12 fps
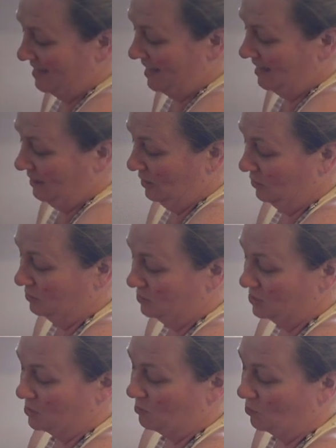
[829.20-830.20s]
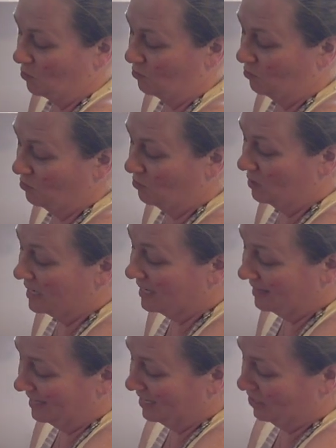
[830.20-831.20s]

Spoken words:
and learn some really